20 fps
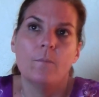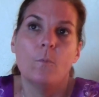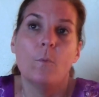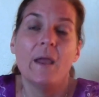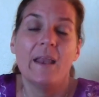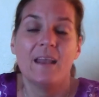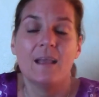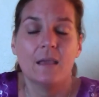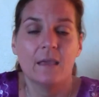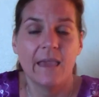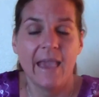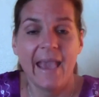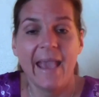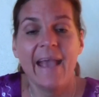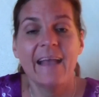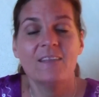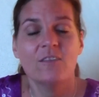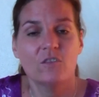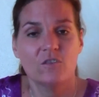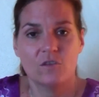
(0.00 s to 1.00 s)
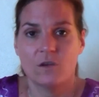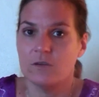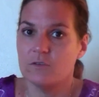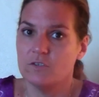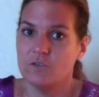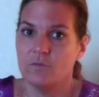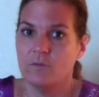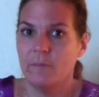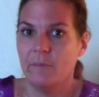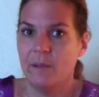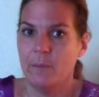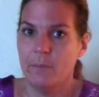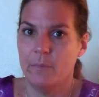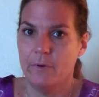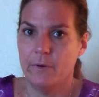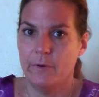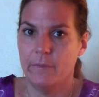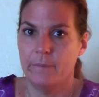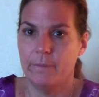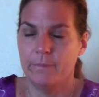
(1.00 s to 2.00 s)
when it can start to
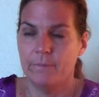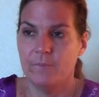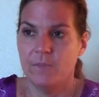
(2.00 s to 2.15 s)
remember.